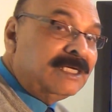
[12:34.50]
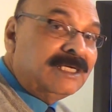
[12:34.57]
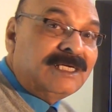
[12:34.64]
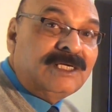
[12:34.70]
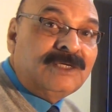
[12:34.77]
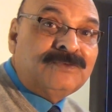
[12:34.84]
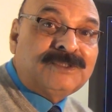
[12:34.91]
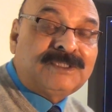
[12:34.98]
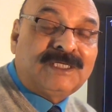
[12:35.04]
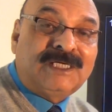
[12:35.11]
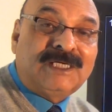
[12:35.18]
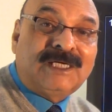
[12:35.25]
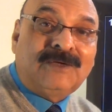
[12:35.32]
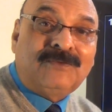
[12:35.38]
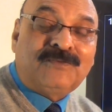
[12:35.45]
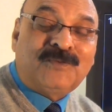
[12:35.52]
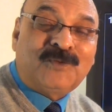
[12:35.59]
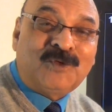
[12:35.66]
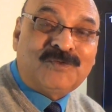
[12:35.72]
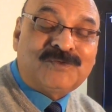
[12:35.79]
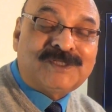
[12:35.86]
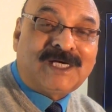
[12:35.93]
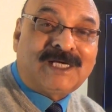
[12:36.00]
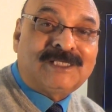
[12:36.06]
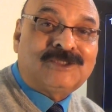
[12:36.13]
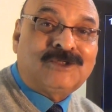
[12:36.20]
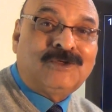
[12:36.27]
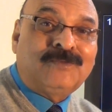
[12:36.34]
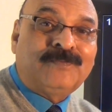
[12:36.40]
He gave proofs
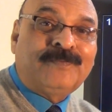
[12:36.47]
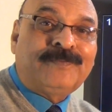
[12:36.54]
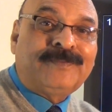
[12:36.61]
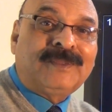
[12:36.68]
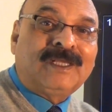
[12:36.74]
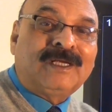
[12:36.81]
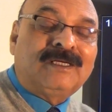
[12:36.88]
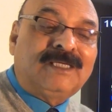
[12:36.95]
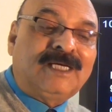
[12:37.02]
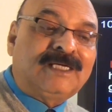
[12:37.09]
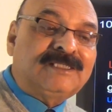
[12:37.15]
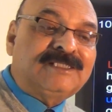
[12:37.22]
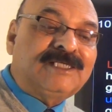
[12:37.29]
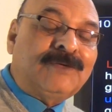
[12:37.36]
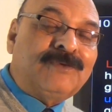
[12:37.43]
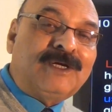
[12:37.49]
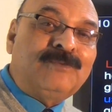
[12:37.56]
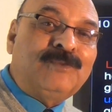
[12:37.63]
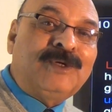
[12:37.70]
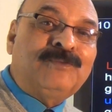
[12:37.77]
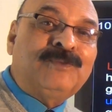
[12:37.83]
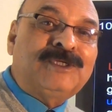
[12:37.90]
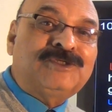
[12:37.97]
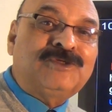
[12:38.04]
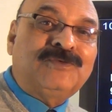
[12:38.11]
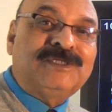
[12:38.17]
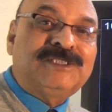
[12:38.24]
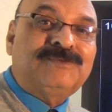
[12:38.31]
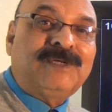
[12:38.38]
also that several members
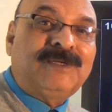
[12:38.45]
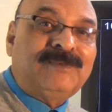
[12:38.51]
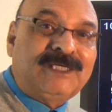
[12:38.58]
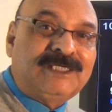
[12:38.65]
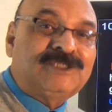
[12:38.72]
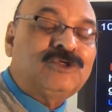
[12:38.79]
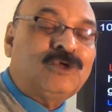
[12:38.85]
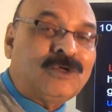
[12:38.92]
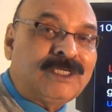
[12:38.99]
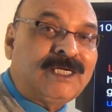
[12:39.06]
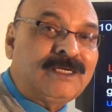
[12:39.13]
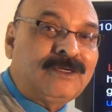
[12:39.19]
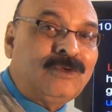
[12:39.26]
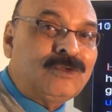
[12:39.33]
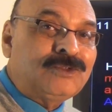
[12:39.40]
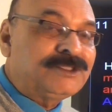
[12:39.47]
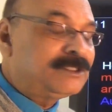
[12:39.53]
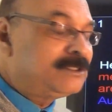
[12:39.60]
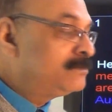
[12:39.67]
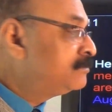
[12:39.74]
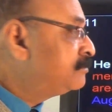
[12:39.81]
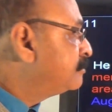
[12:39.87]
of his family saw that ghost.